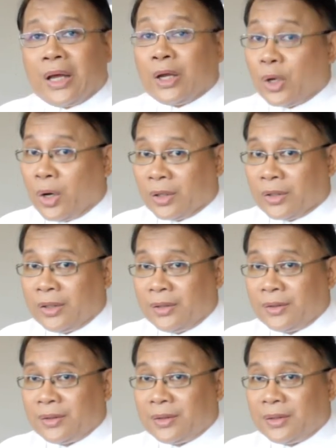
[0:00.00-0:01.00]
an audit
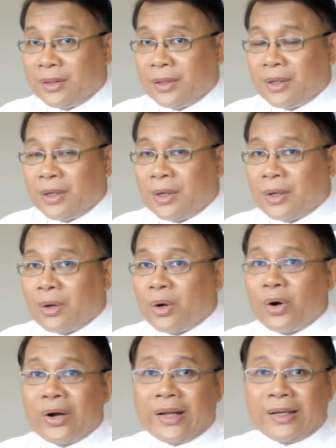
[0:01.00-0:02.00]

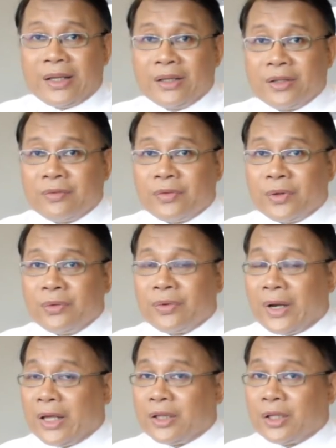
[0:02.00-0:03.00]
or an interview
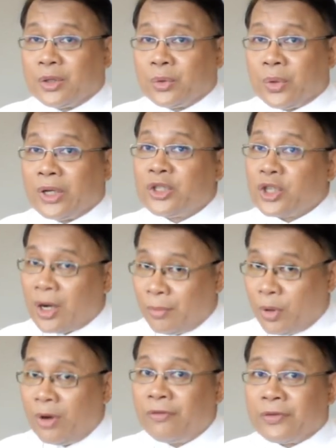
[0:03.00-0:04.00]
related to a
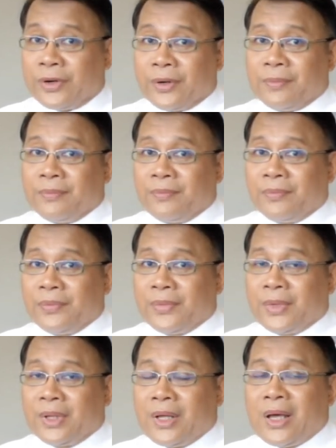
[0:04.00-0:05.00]
job offer.
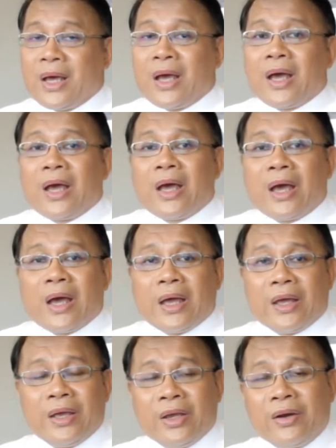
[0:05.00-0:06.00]

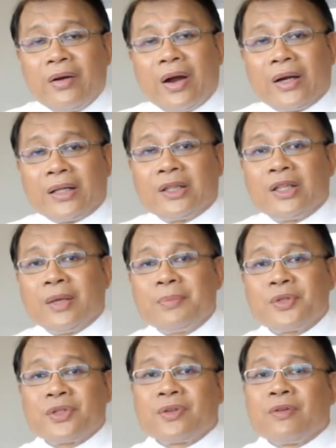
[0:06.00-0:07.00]
Here are the
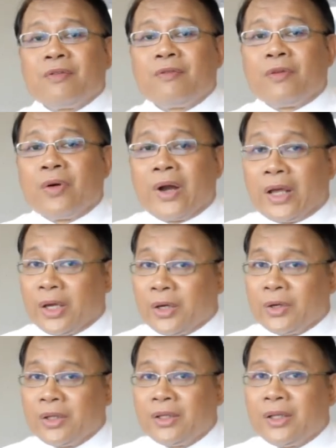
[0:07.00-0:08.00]
tips for a
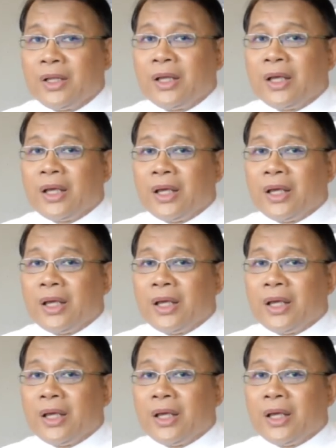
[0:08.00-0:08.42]
good